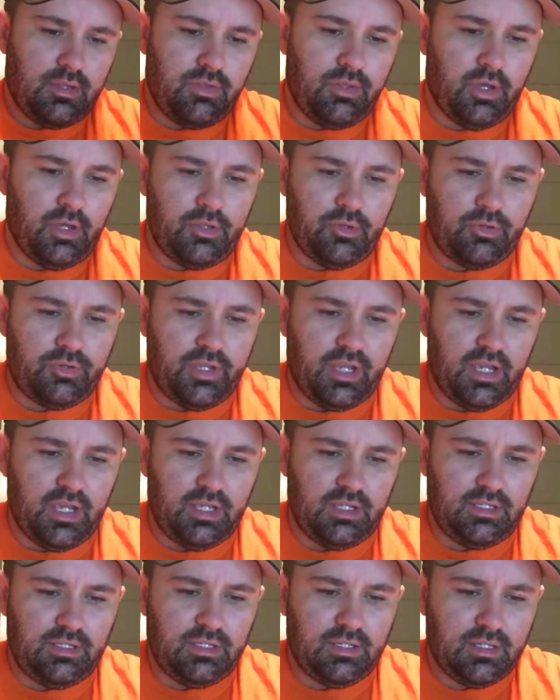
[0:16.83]
The other
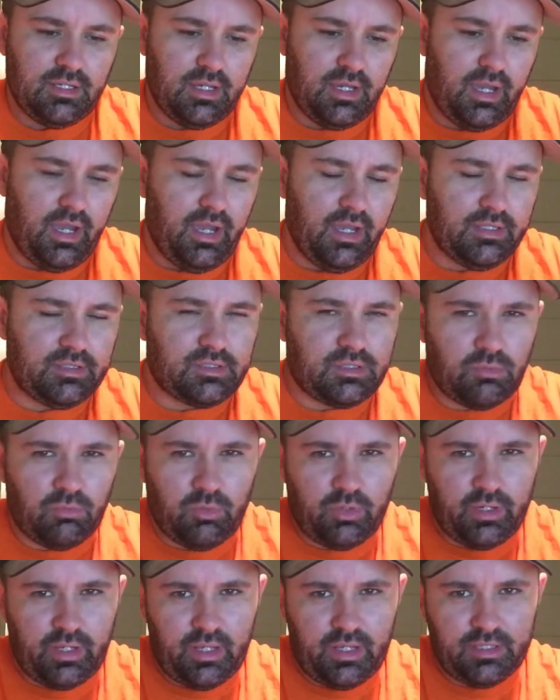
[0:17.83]
day, I had
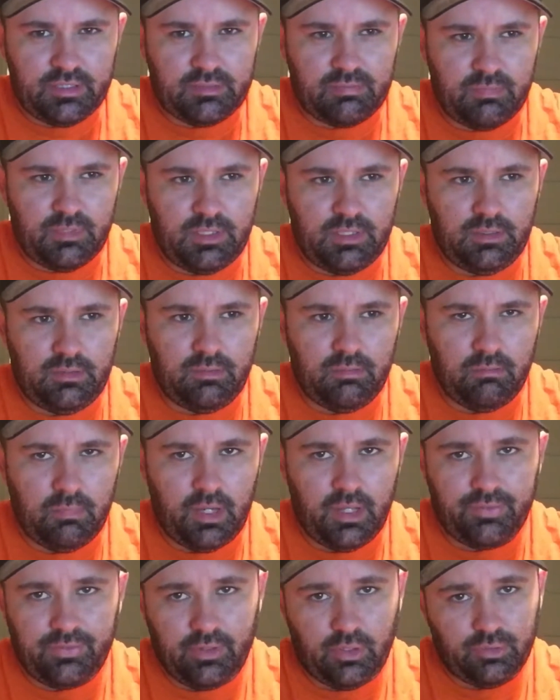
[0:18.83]
someone ask me
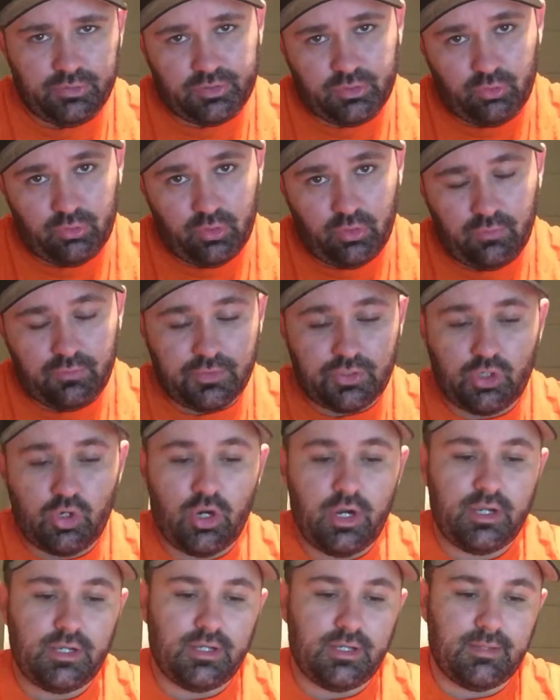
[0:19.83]
my thoughts on
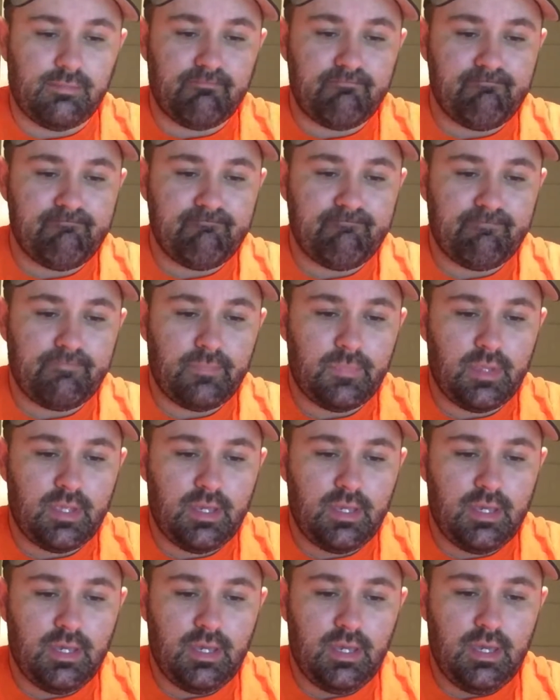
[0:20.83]
overtraining,
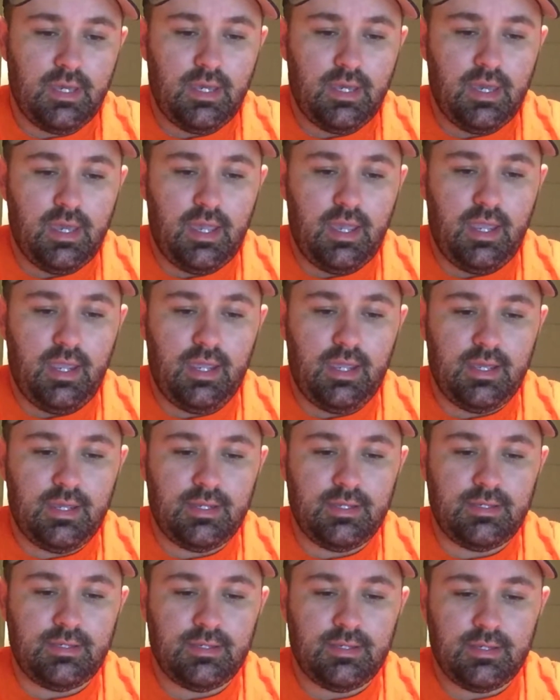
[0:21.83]

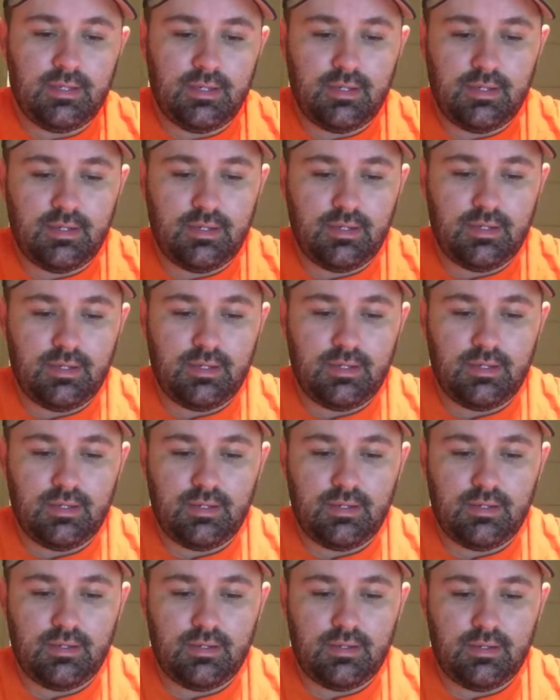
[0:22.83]
and
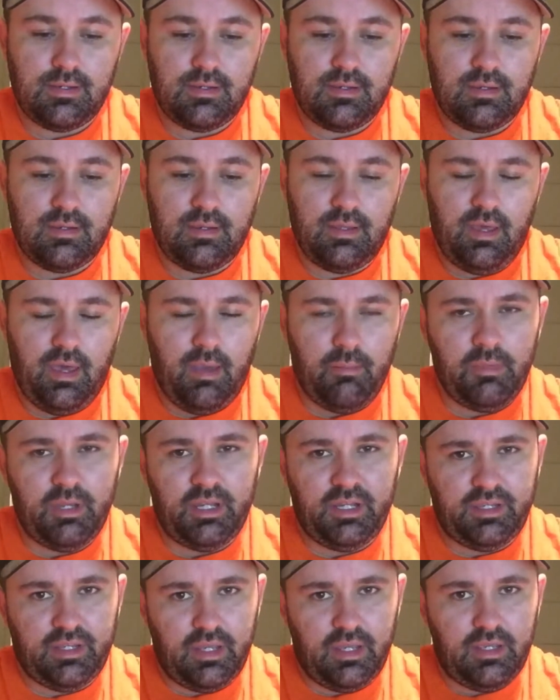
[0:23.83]
how
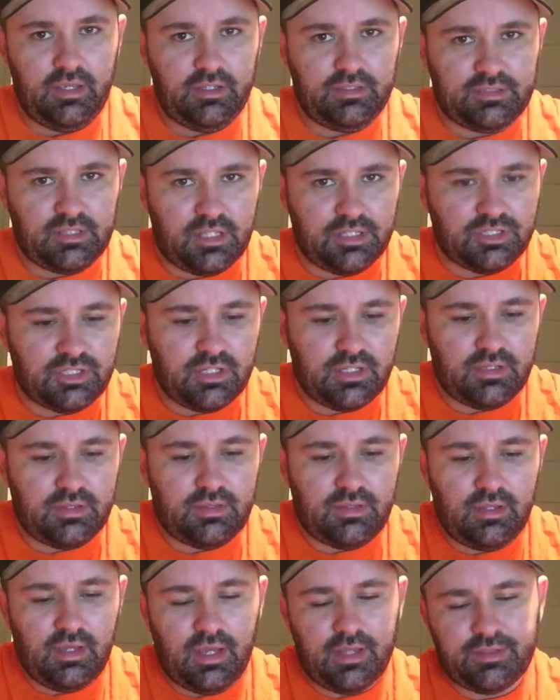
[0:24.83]
many days I
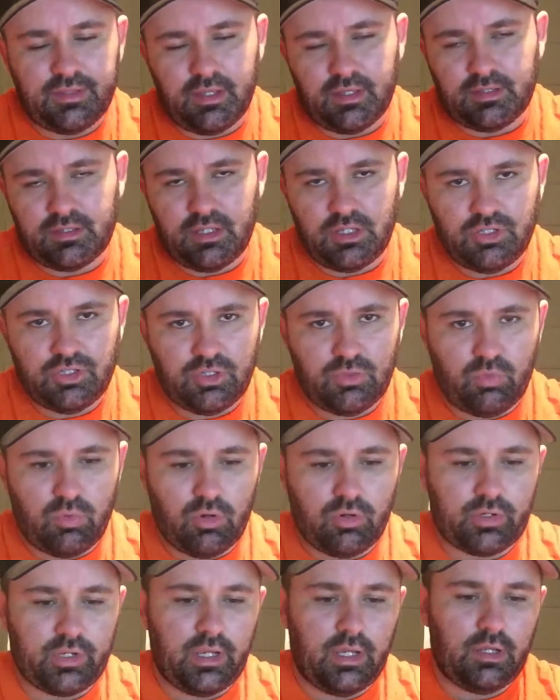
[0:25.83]
should, I think they should
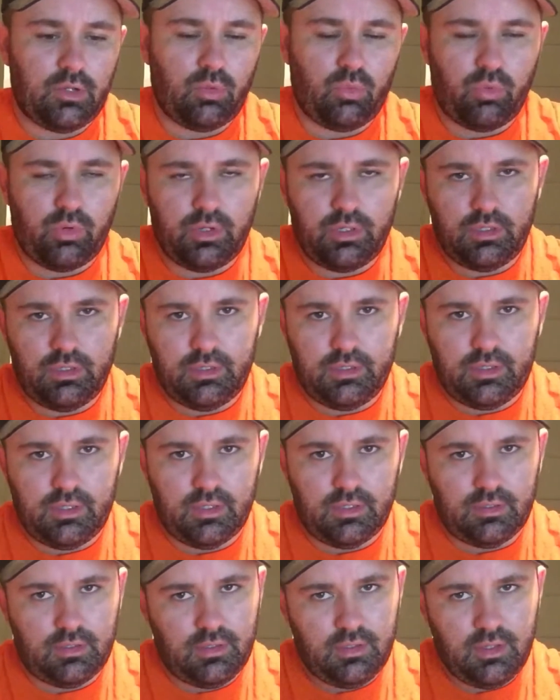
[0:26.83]
work out a week,
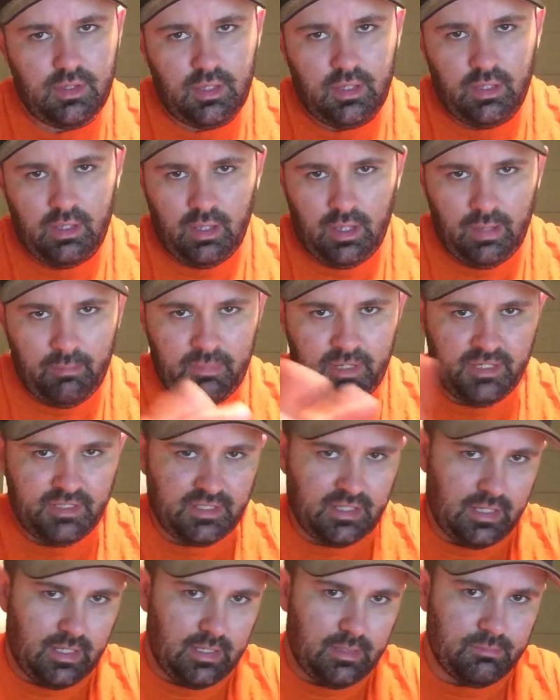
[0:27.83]
and how many
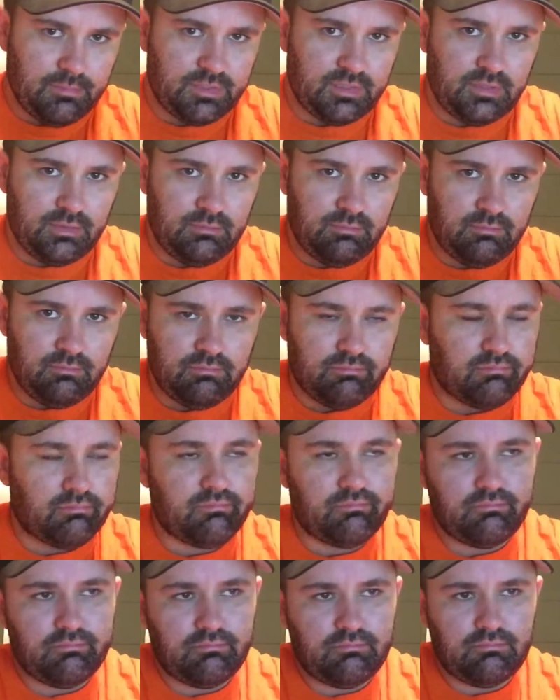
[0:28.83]
times
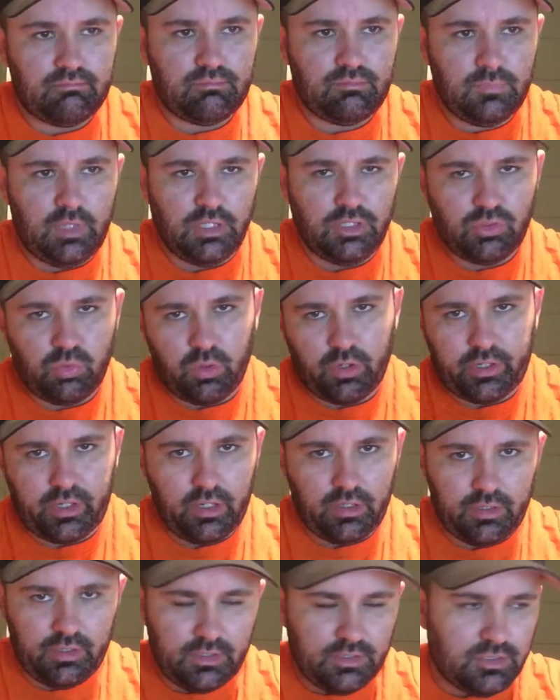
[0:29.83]
they should work
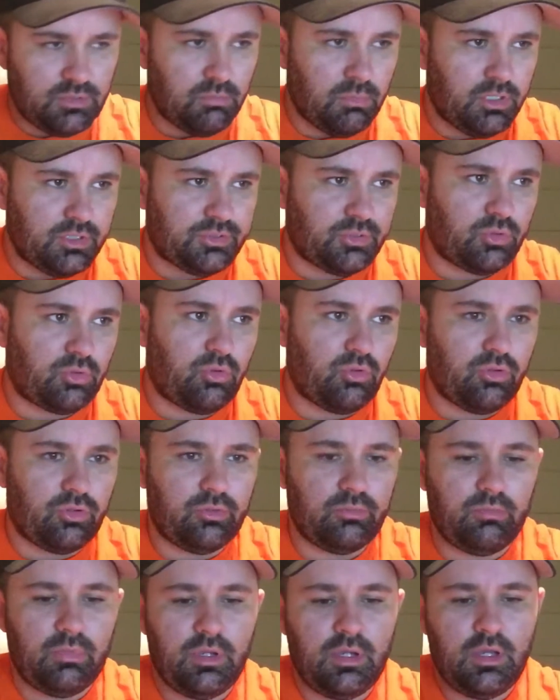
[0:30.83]
out each muscle
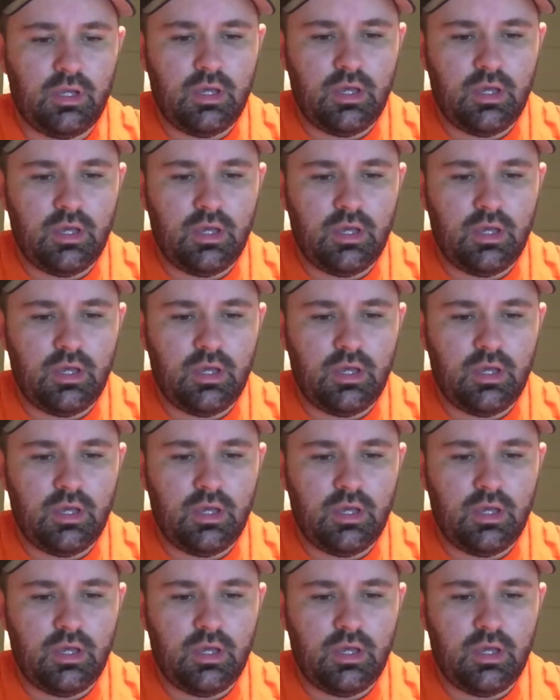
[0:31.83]
group.